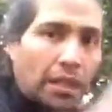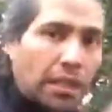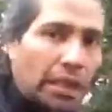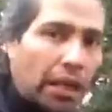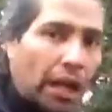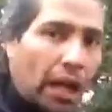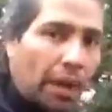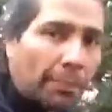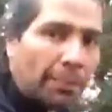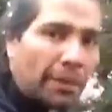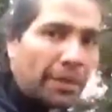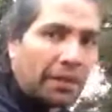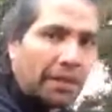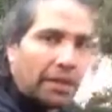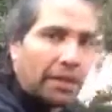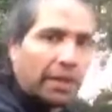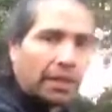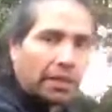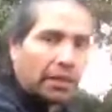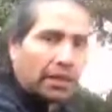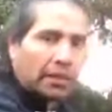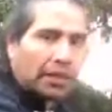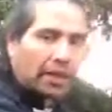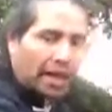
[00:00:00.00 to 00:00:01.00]

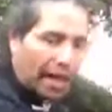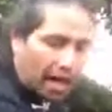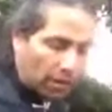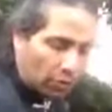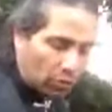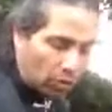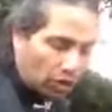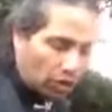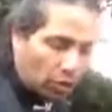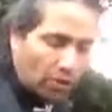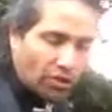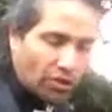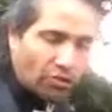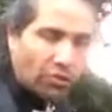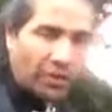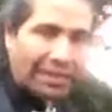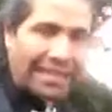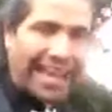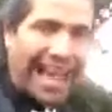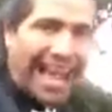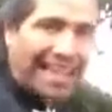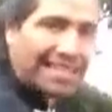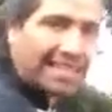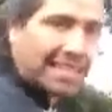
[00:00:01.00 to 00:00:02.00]
I'm going to go into a
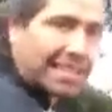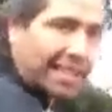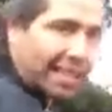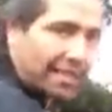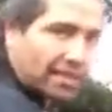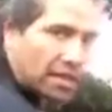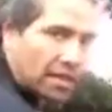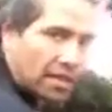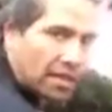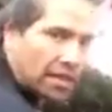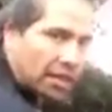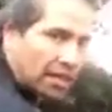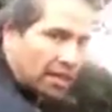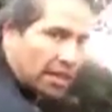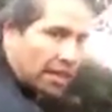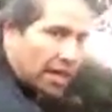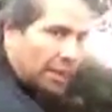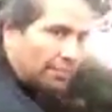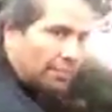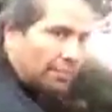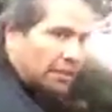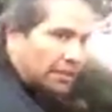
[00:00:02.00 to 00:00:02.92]
cat stance, cup.